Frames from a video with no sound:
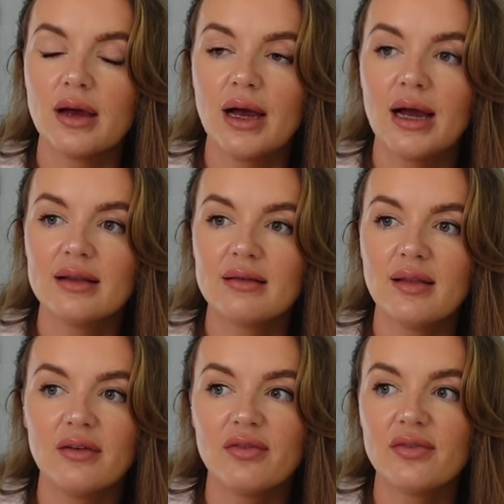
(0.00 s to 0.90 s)
and
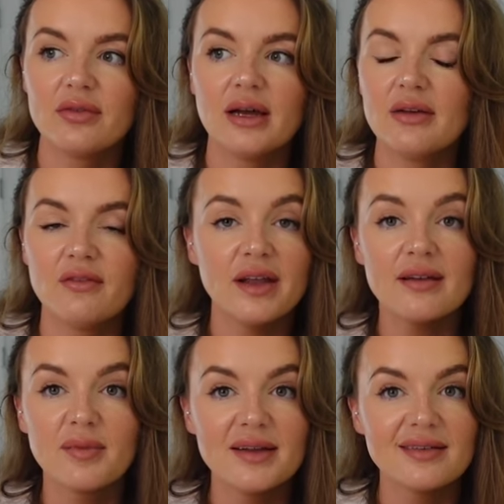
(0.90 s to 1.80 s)
live in
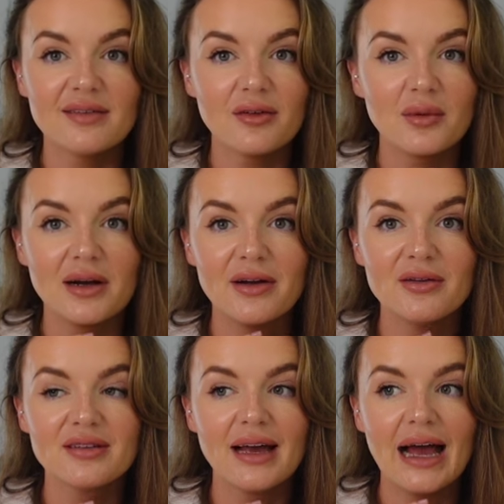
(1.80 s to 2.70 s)
various places of the
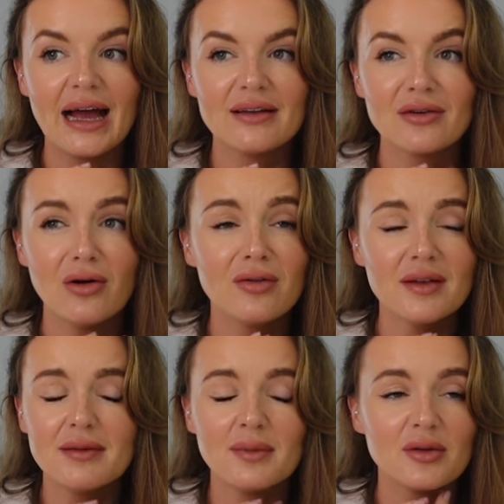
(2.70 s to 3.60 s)
world and all
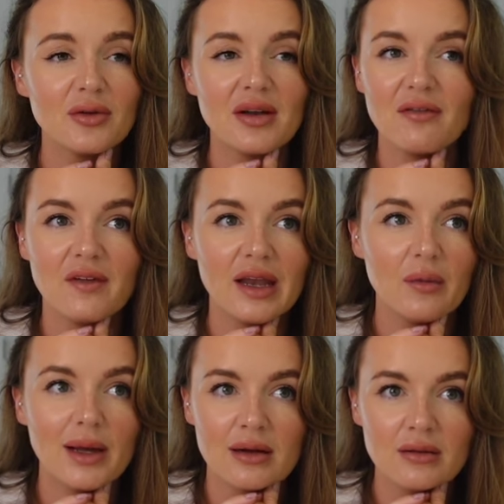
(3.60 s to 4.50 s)
seem to be doing it very
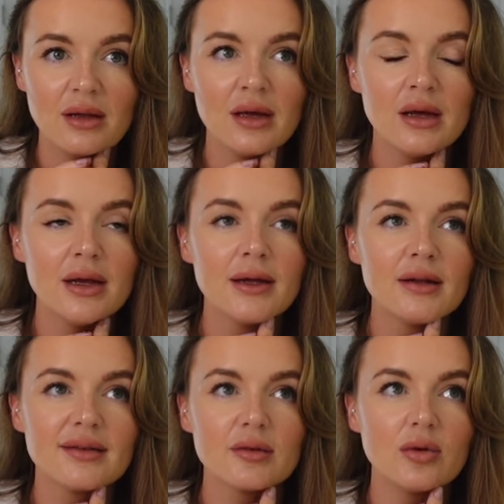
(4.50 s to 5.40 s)
well.
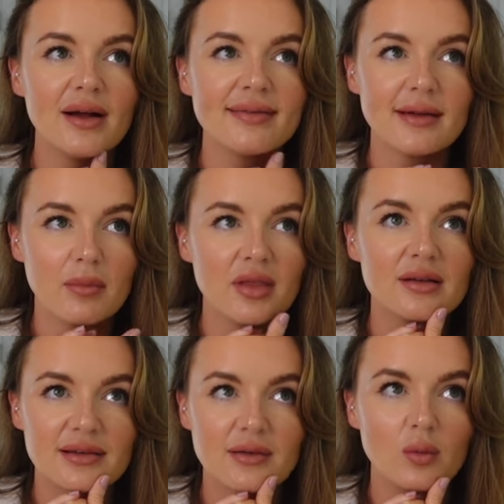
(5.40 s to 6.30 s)
So if
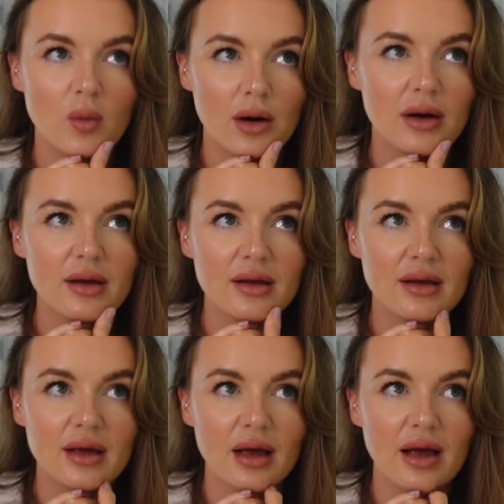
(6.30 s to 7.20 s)
something doesn't work,
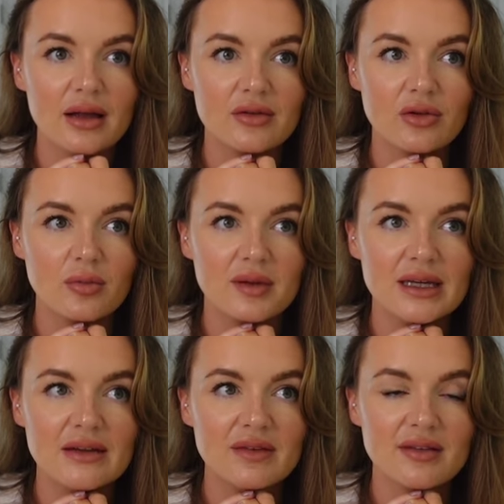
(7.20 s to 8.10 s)
I do
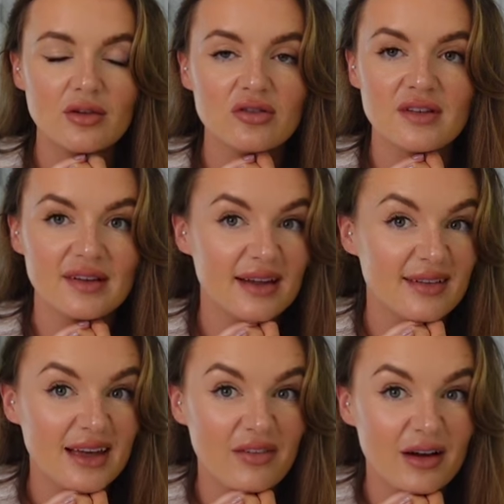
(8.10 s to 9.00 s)
believe that it's not just a case
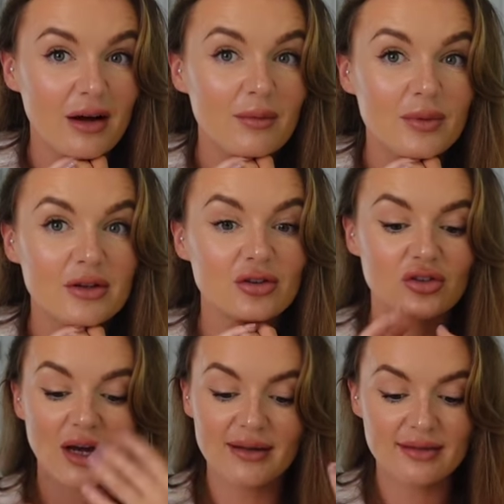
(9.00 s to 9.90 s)
of giving up, you
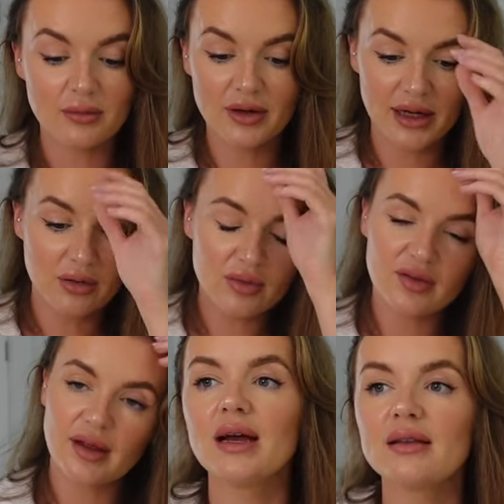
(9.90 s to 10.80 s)
just try somewhere
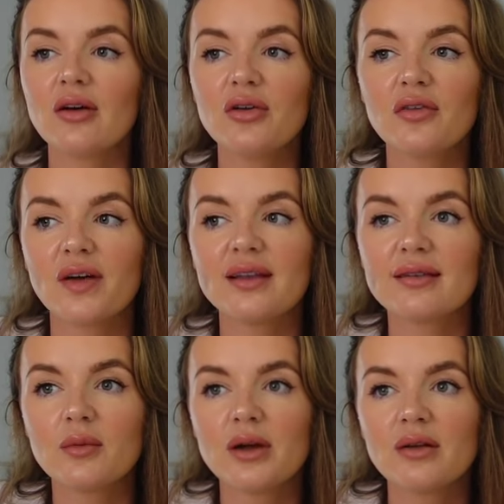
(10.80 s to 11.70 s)
else until you find
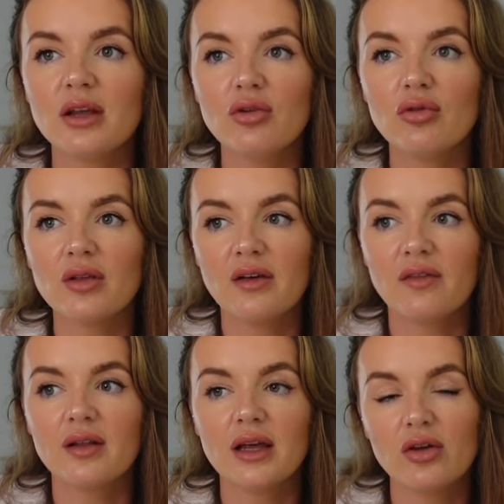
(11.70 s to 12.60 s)
somewhere that you really
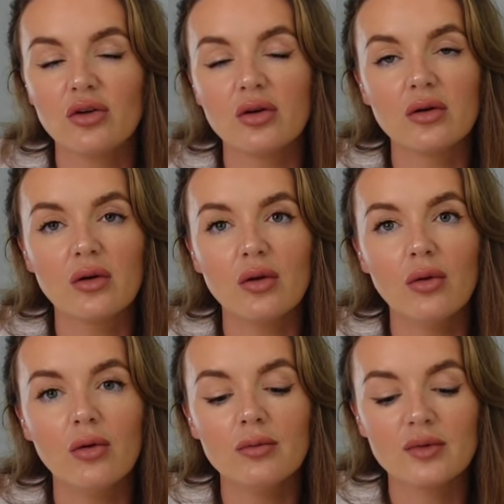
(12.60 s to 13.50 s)
feel like you could call
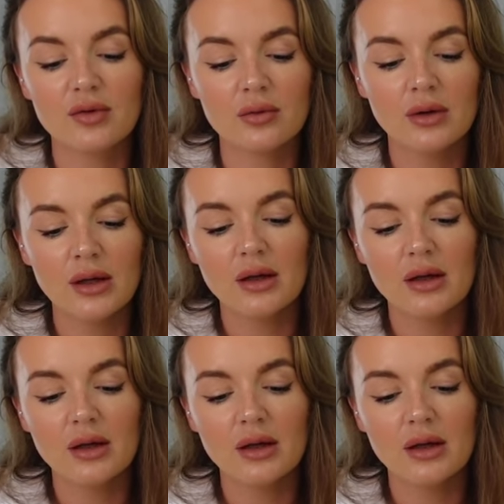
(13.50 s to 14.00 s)
home. So